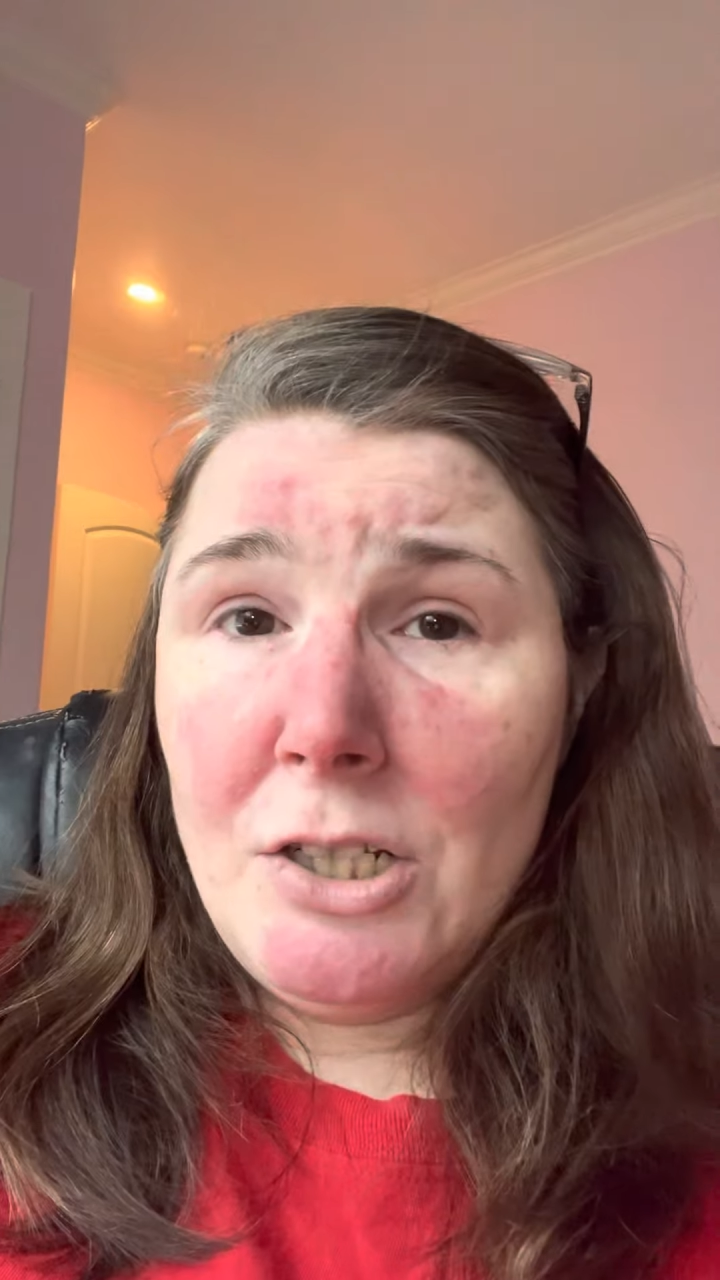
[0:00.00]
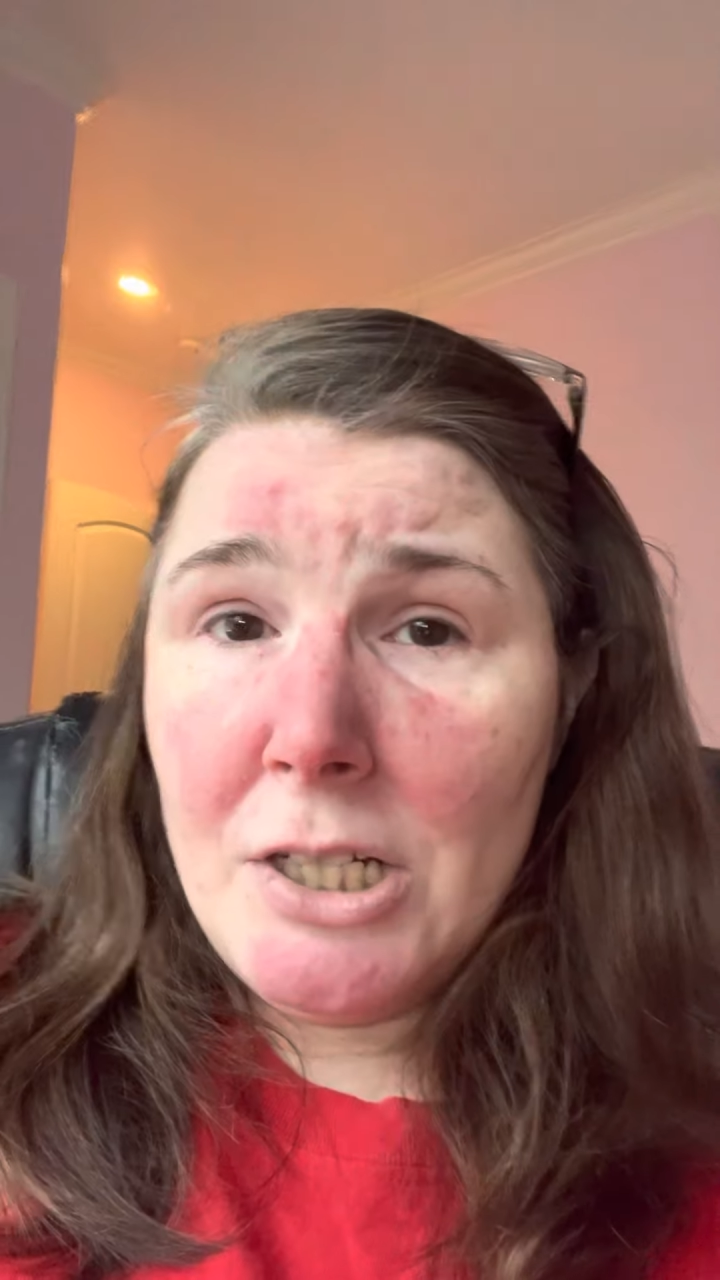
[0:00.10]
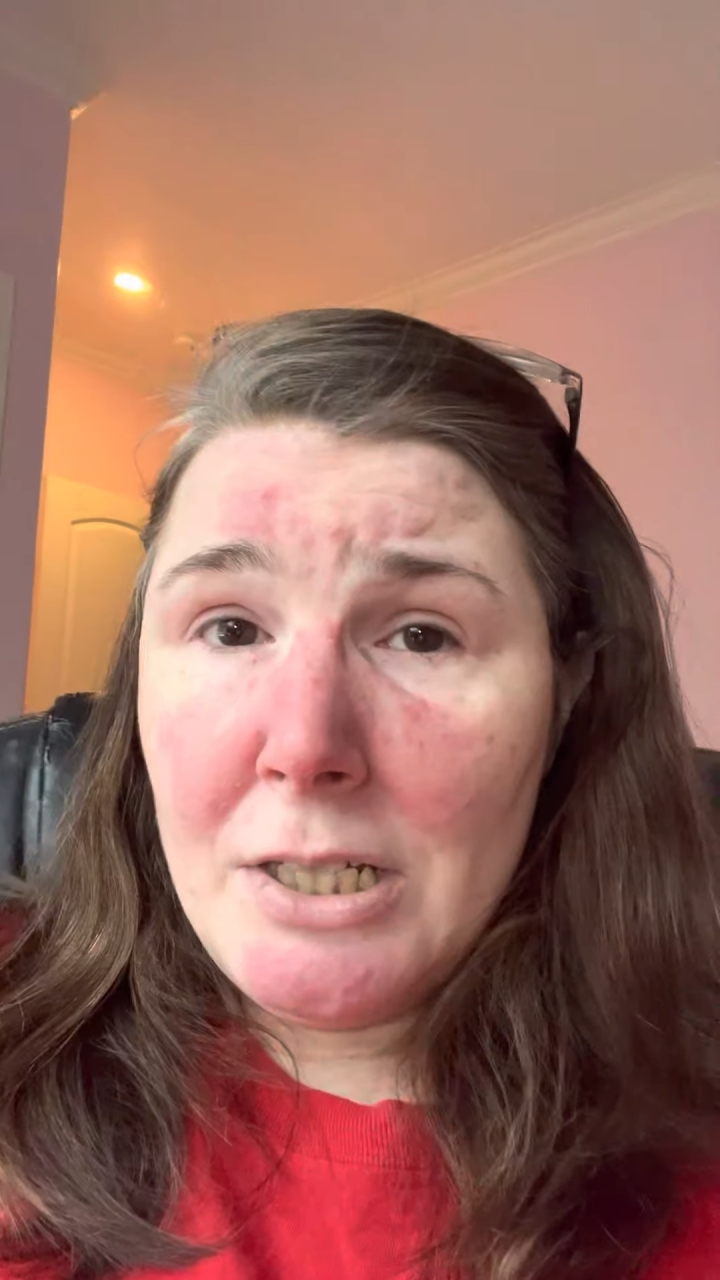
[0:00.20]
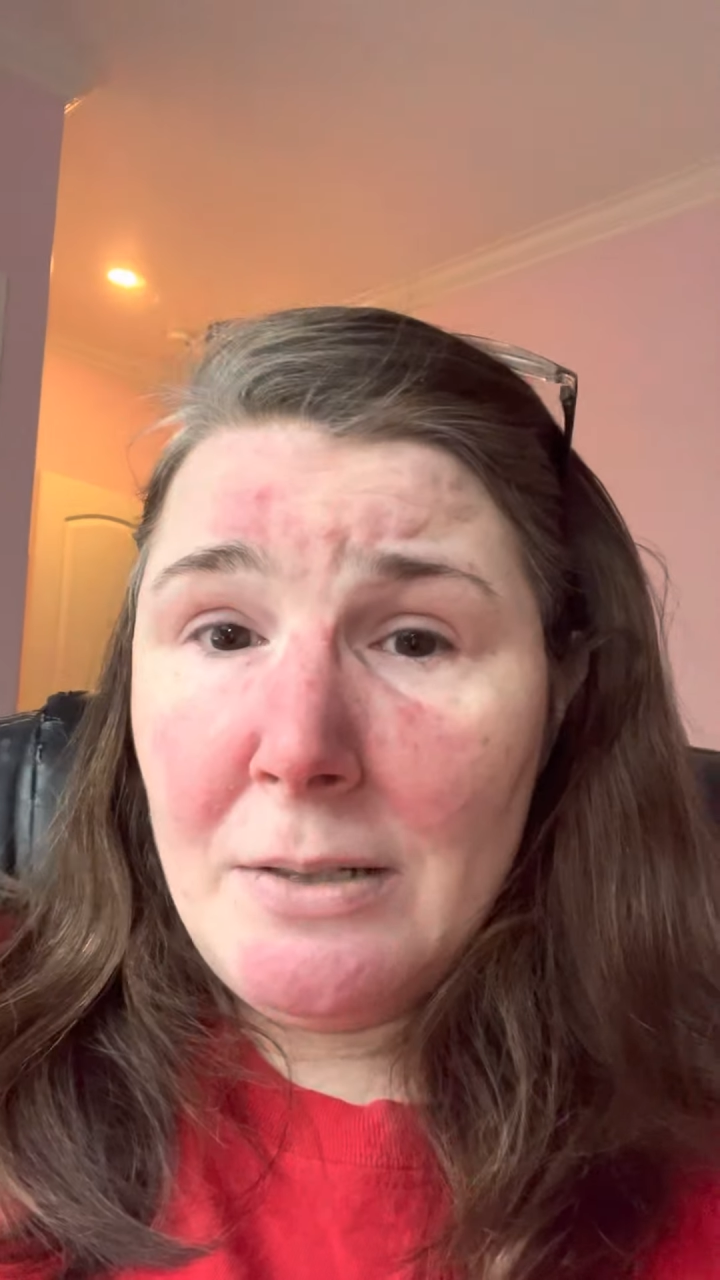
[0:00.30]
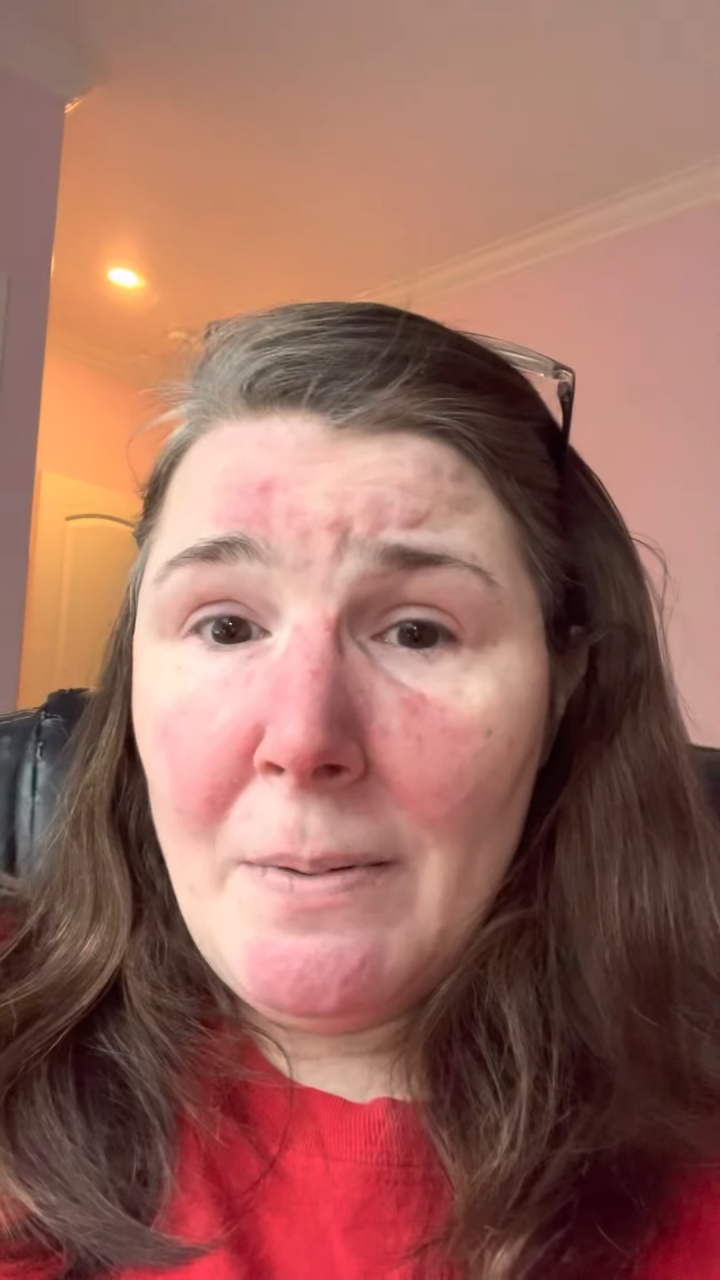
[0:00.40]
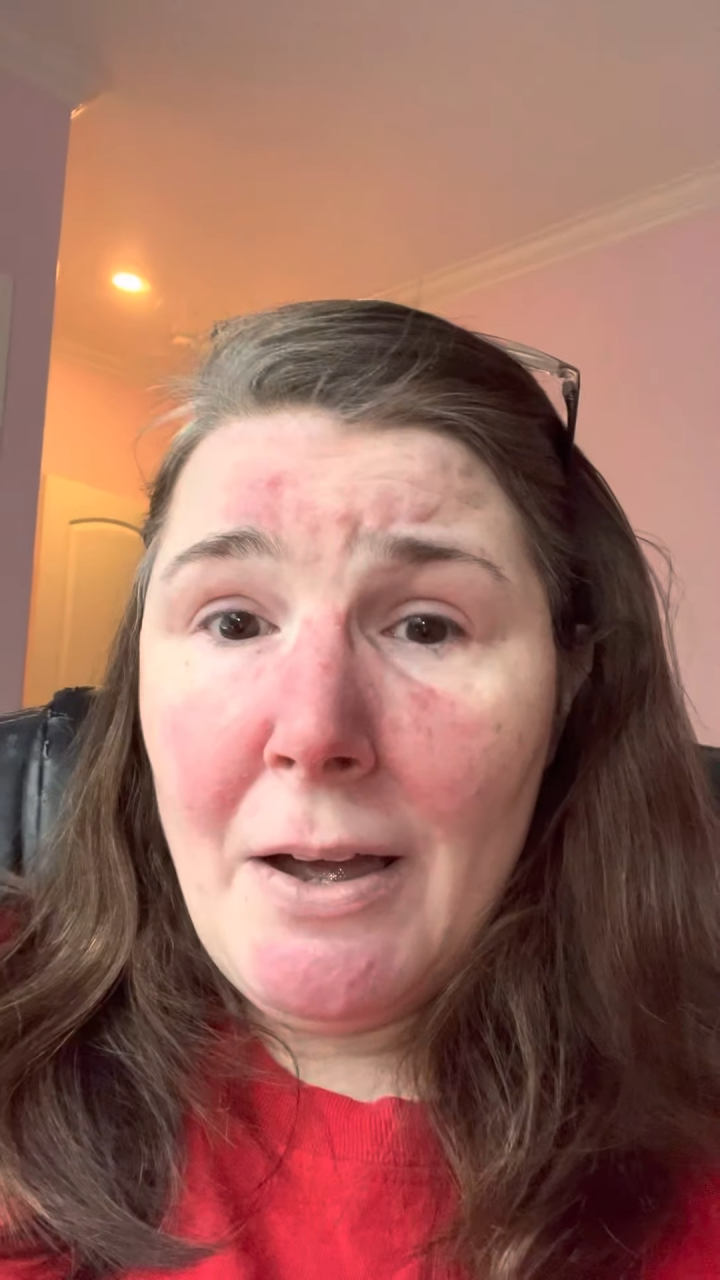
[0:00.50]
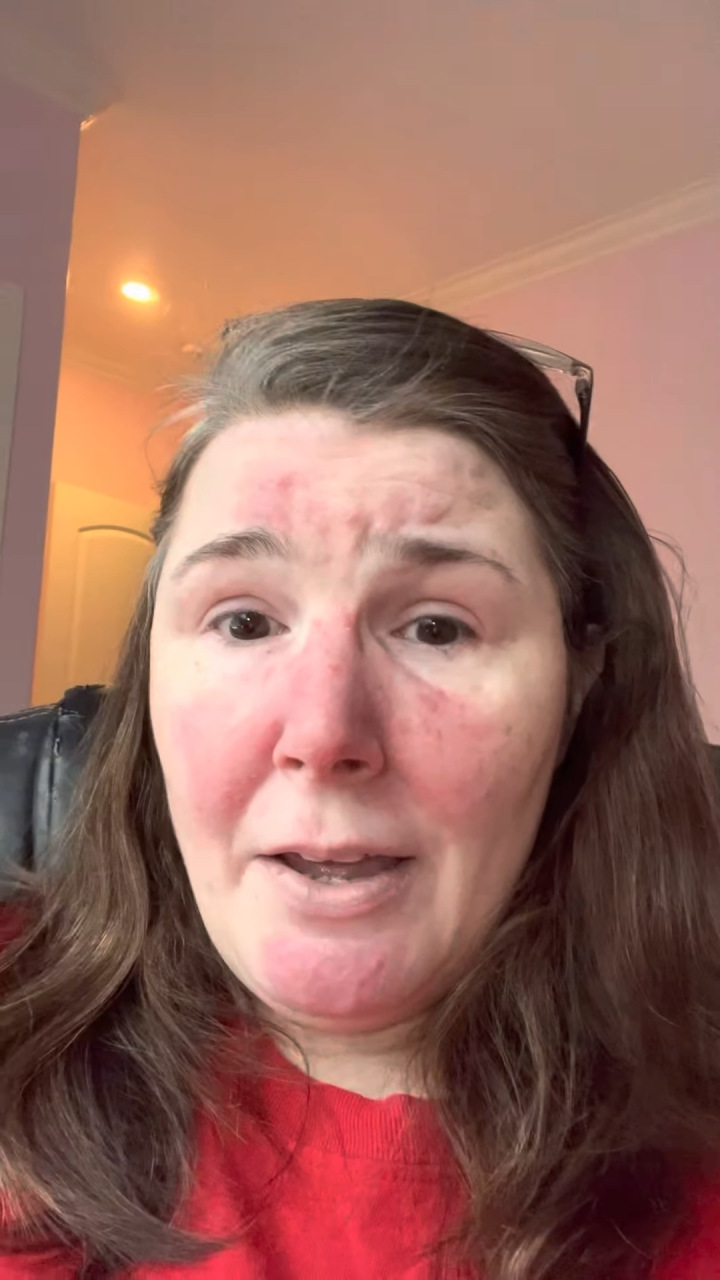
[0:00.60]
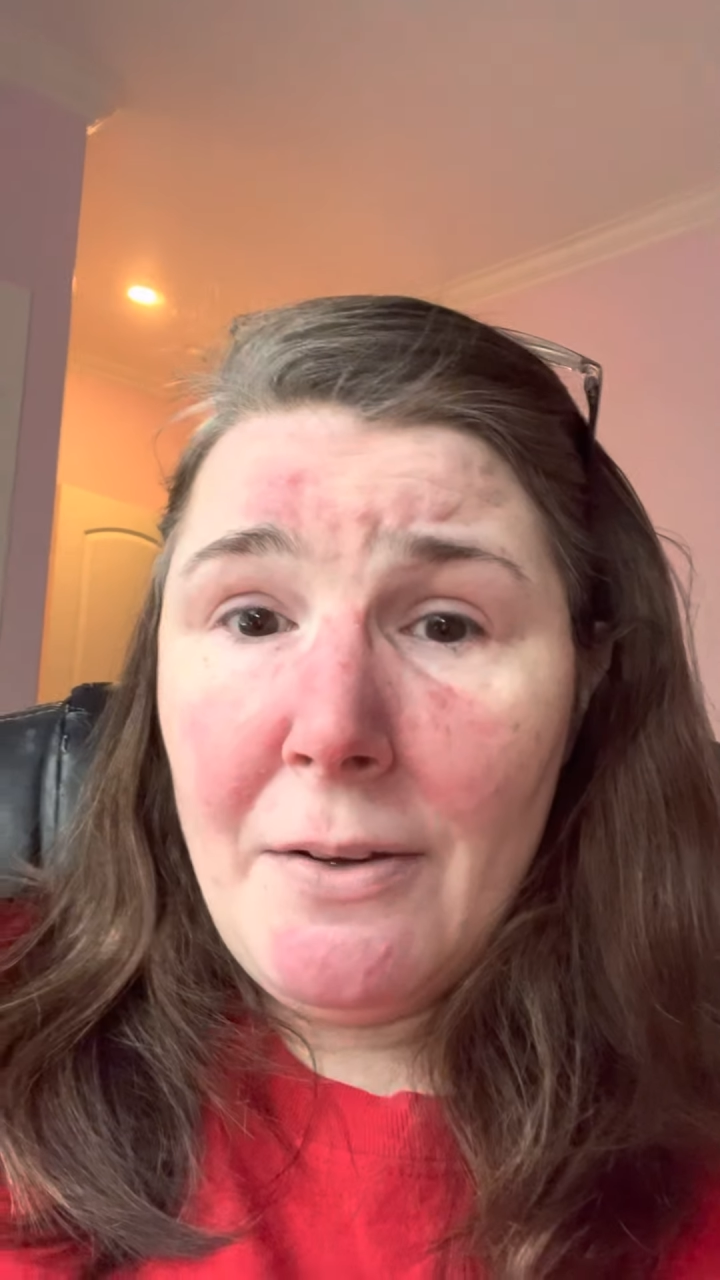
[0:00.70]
just about